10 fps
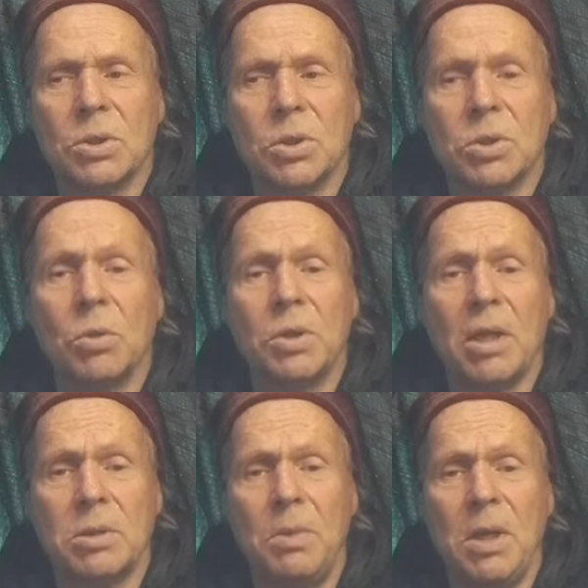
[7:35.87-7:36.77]
so
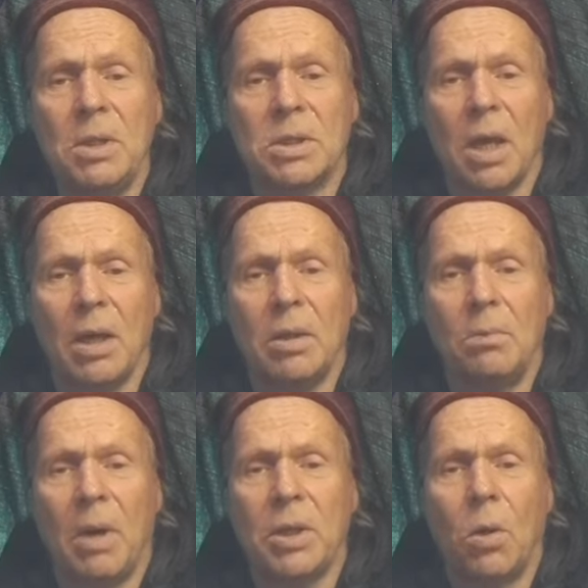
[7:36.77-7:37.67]
that means
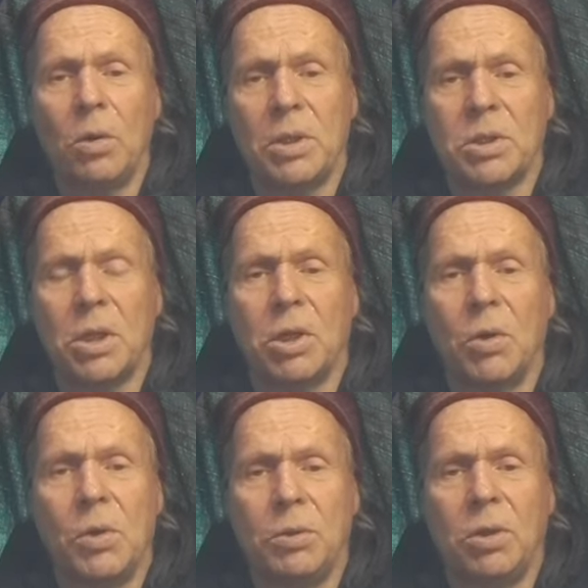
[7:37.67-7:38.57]
my only
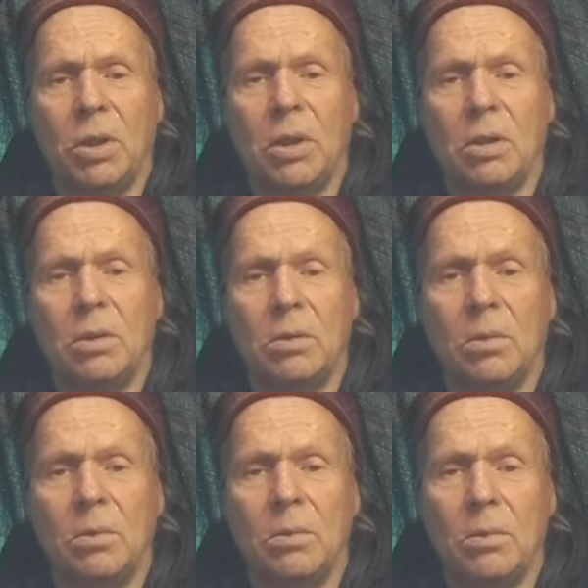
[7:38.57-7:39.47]
security
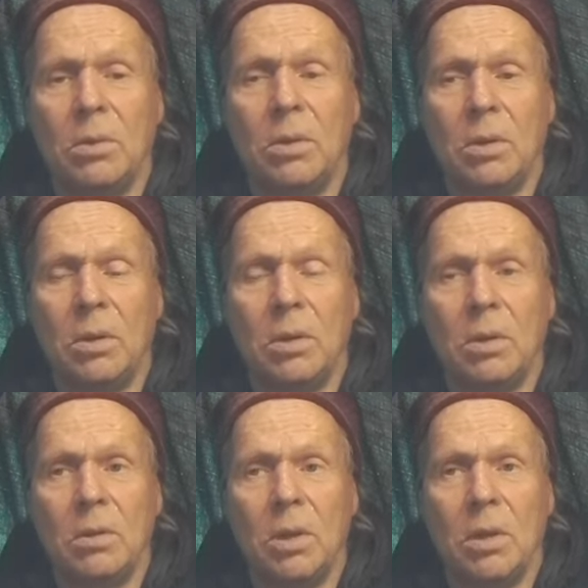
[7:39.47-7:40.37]

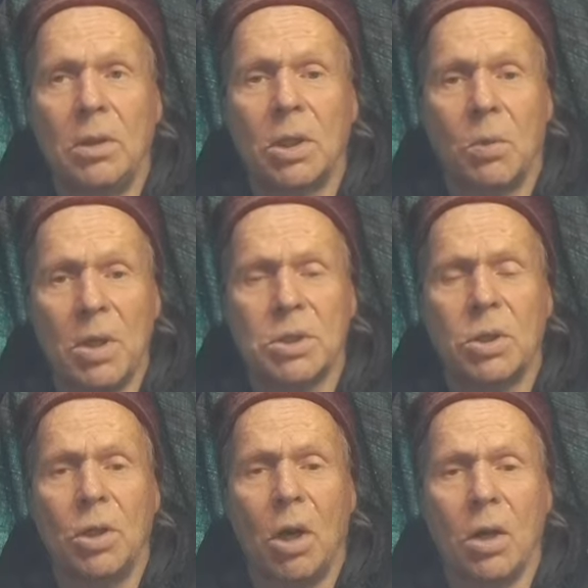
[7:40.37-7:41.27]
in the
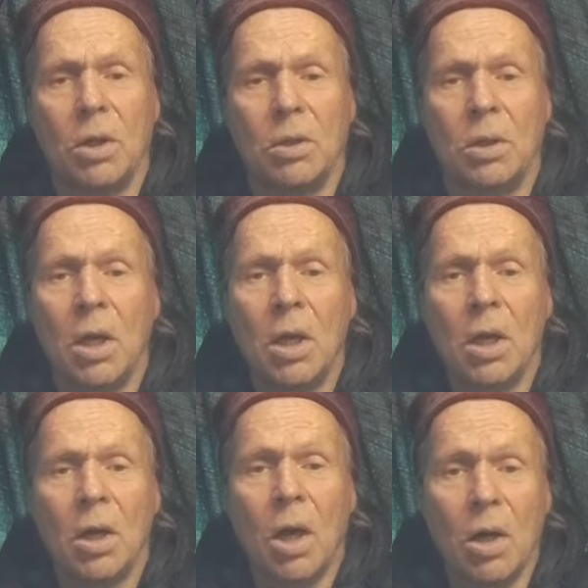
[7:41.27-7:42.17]
question
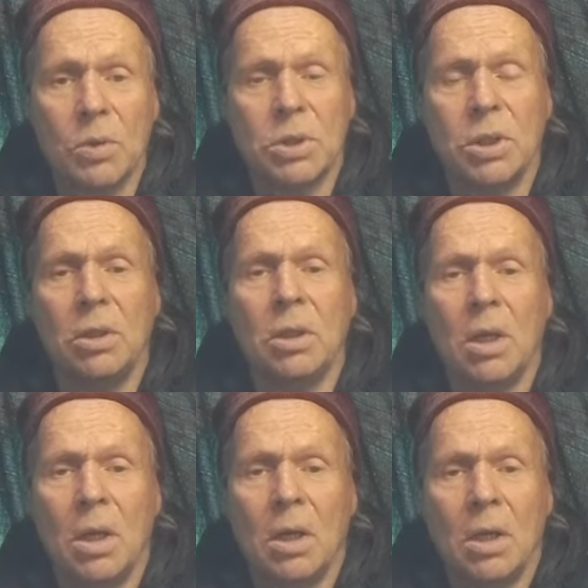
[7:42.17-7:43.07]
housing
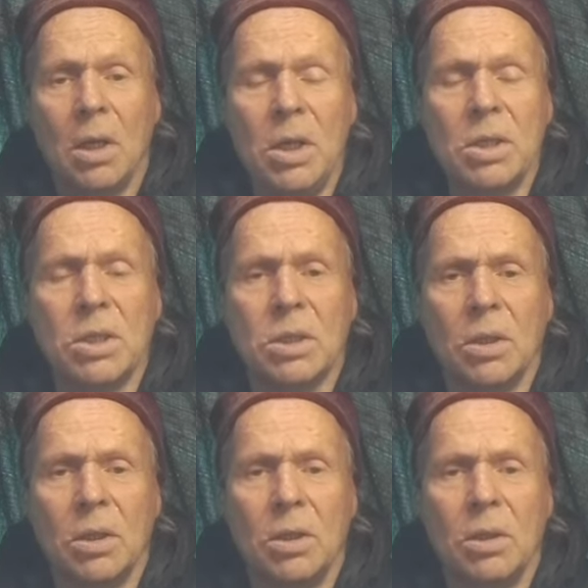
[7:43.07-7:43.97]
is
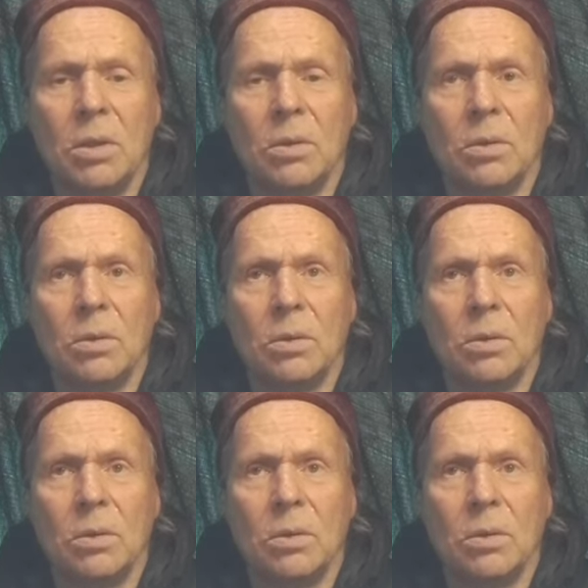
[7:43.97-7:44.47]
a